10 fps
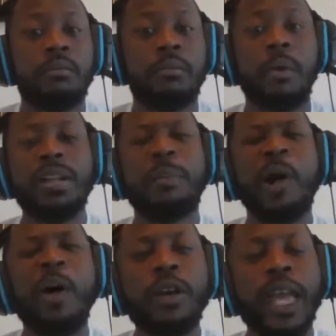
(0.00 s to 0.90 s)
But when the
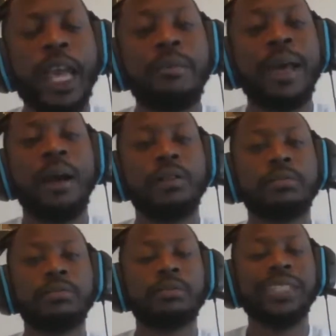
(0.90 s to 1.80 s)
poll came out
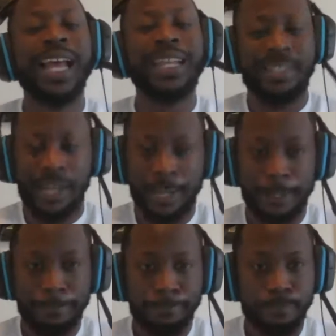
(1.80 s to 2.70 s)
last
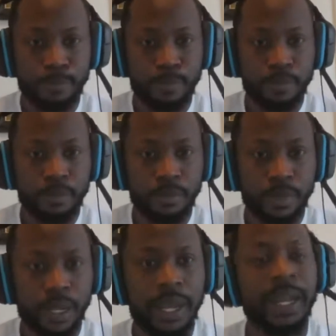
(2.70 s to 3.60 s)
night
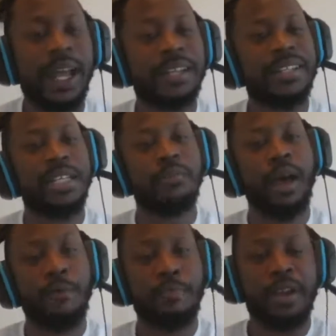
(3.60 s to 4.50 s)
and I see
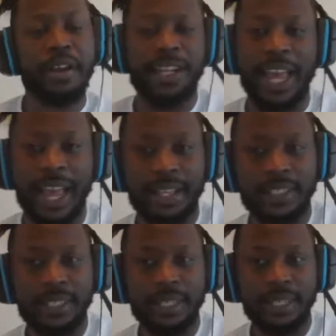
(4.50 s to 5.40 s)
my
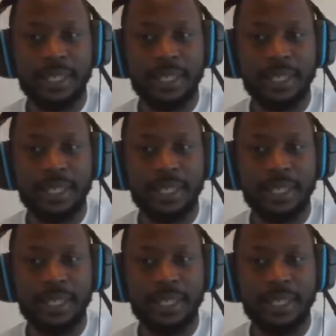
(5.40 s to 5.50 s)
Bearcats